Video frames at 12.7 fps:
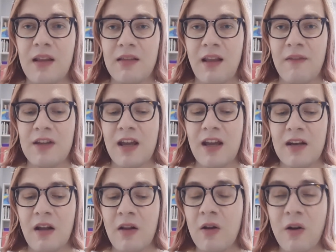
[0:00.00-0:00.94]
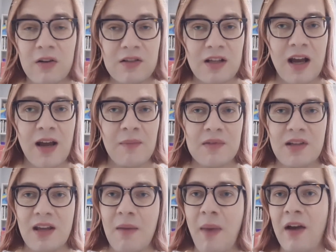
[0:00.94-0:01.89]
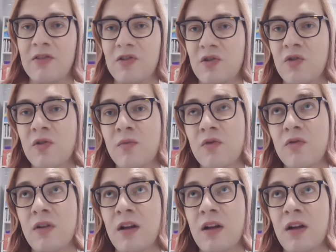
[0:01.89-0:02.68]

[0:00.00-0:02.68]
They've taken a long time to get back to normal,